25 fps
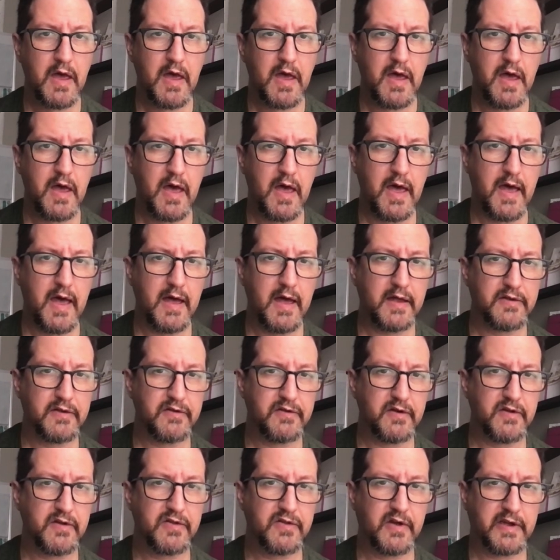And
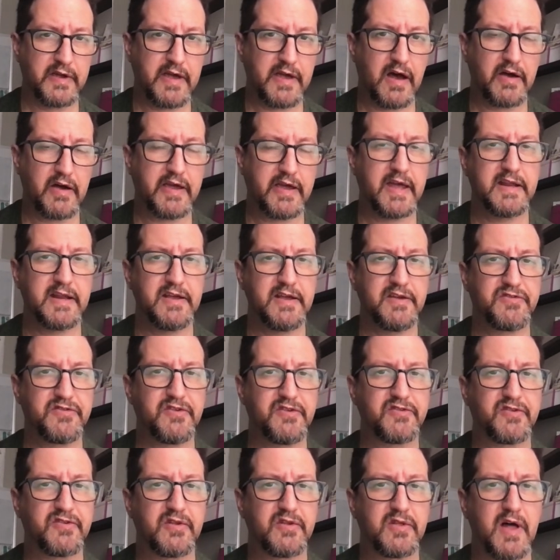the calcaneus
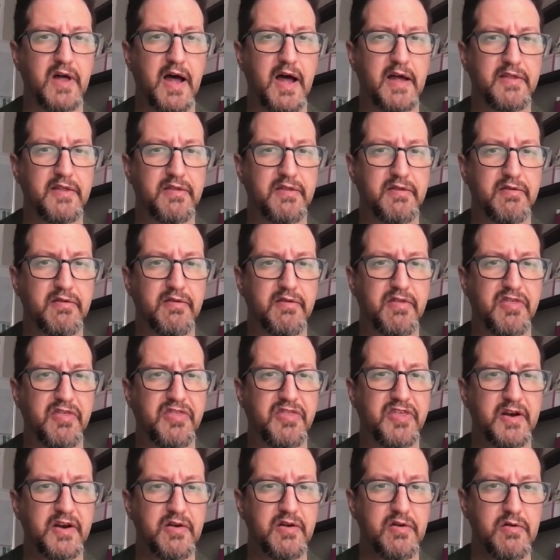is a lot
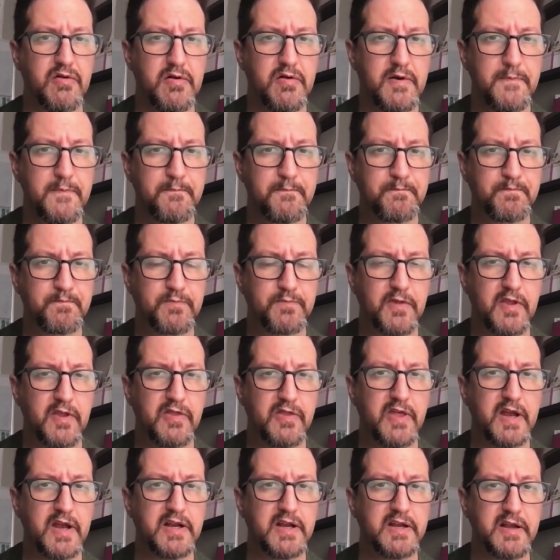thinner
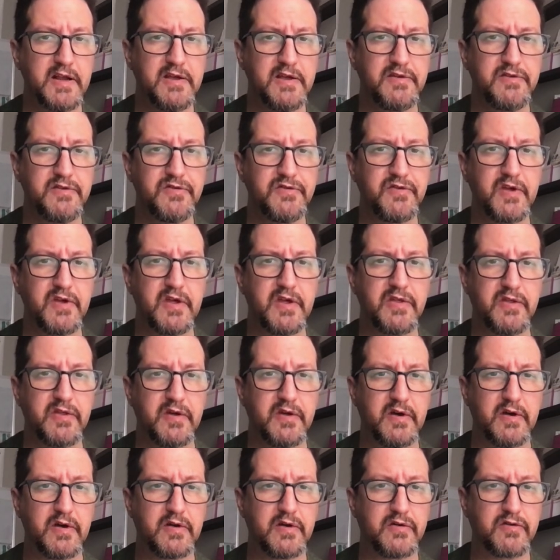than it is in
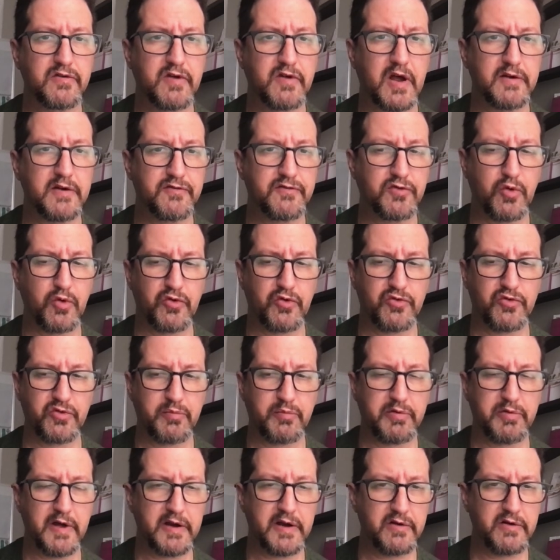the kind of dorsal
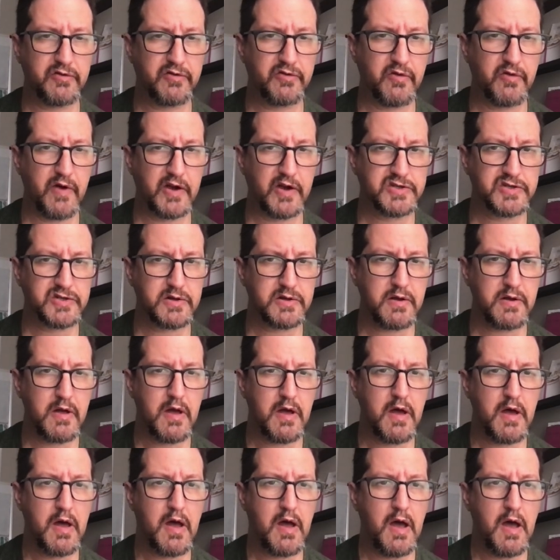plantar direction.
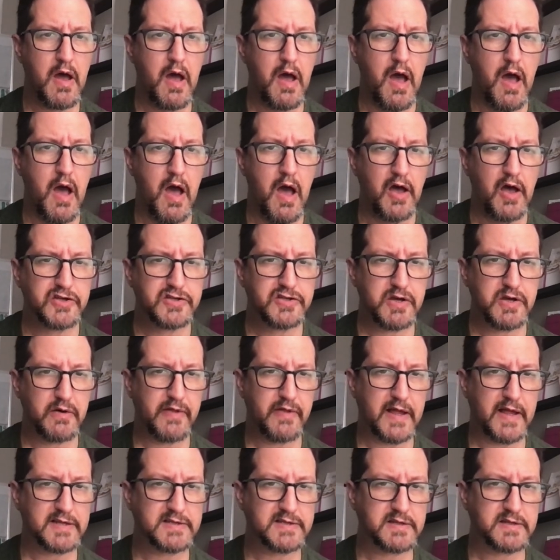So
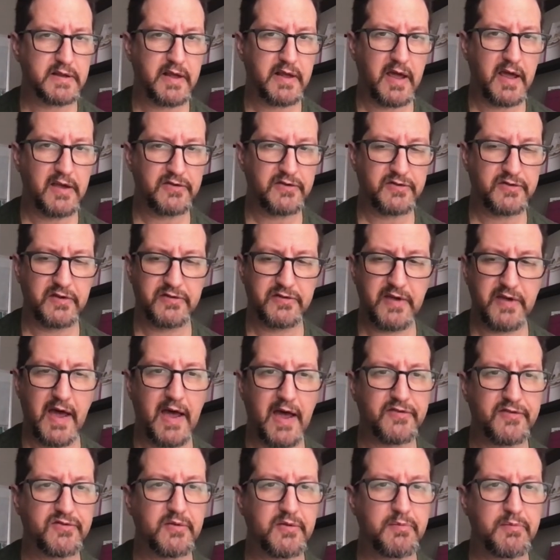that's the case. This
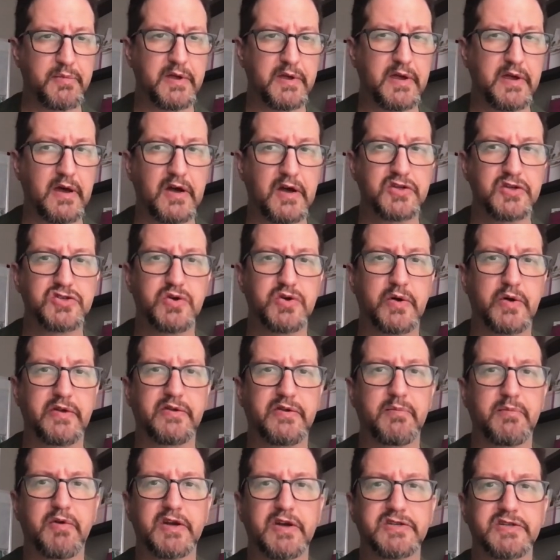has to be a joint
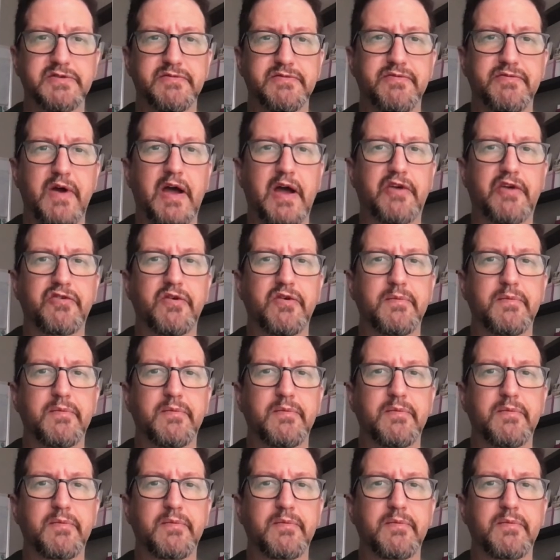depression fracture.